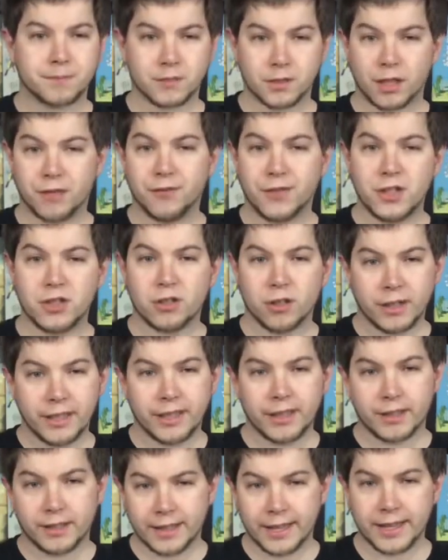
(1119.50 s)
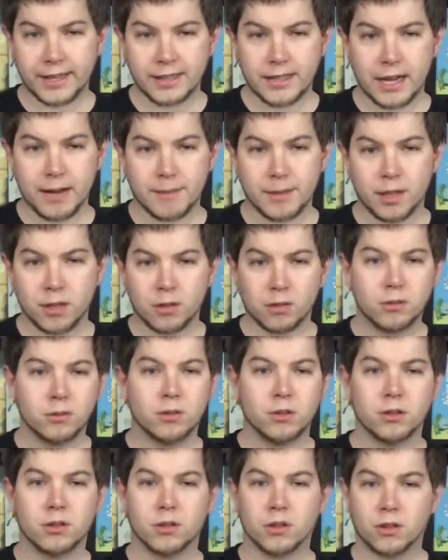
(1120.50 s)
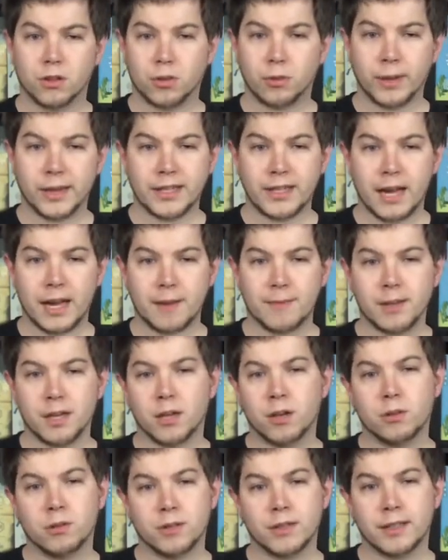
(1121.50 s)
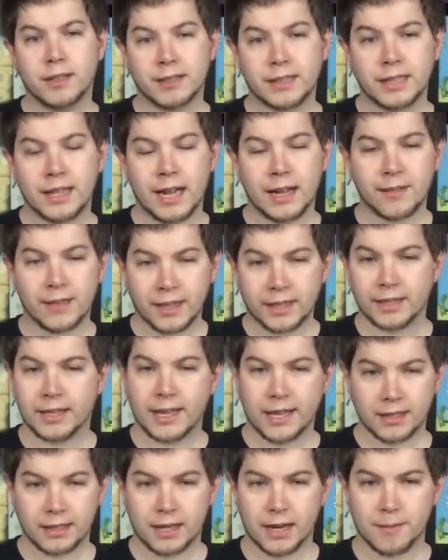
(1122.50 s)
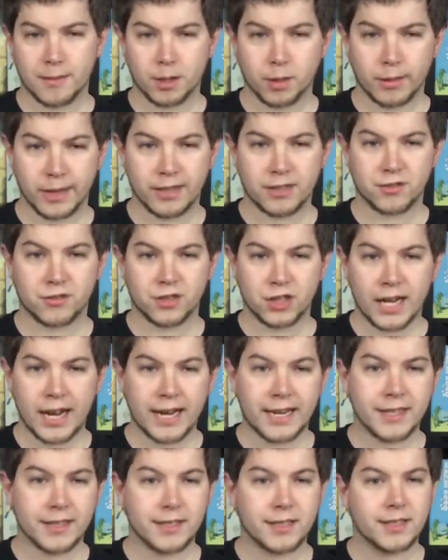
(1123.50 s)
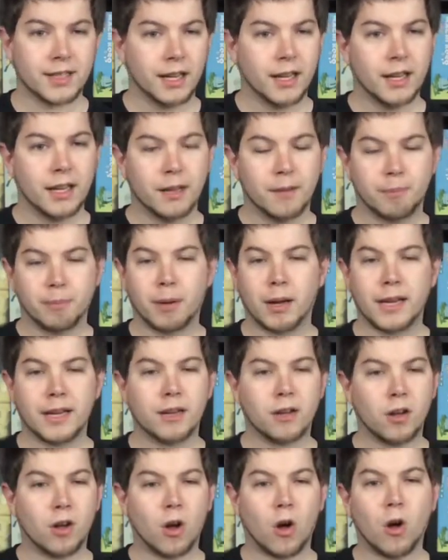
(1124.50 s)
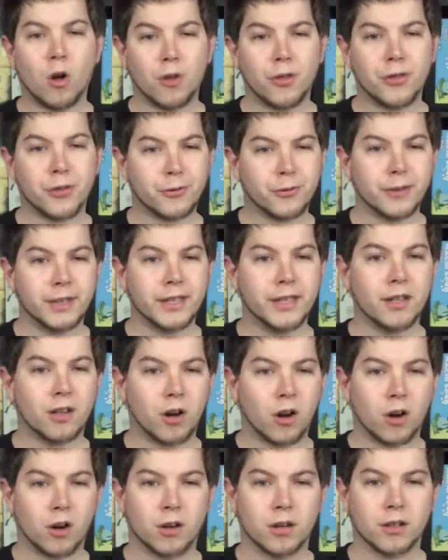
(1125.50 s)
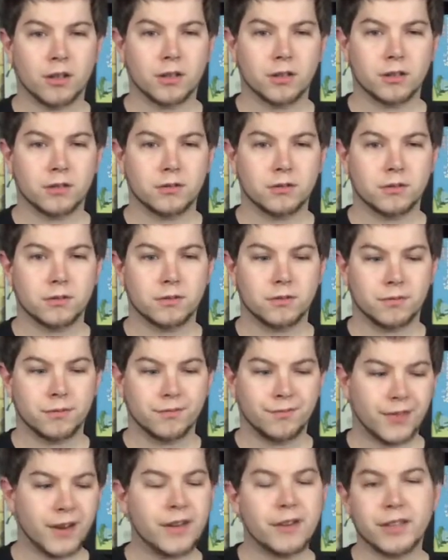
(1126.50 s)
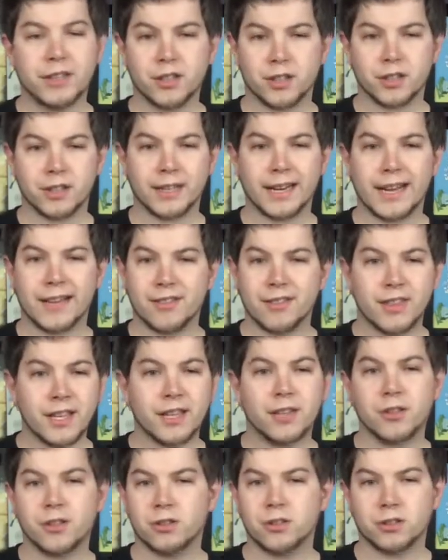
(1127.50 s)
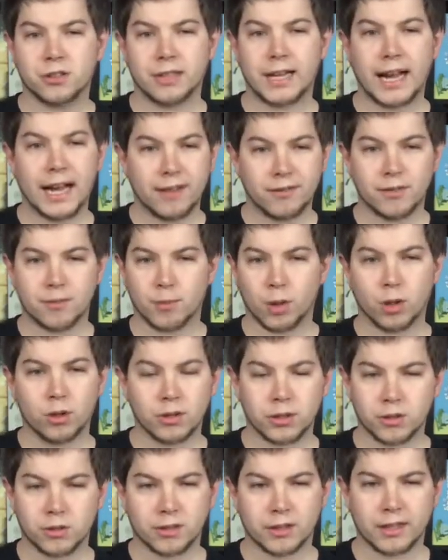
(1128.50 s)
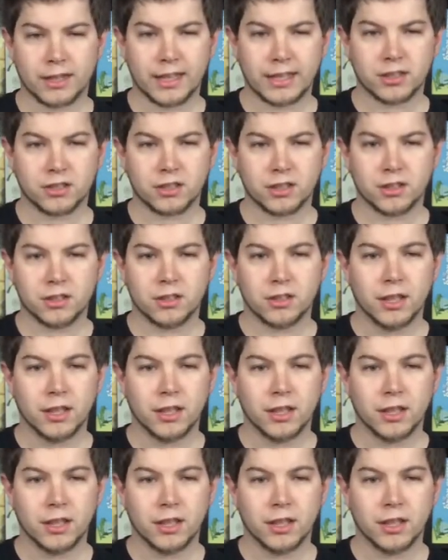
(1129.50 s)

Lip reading: officially, Kingdomino, Queendomino, and then Kingdomino Age of Giants, but all 3 are very good. I think you should have them all in your collection,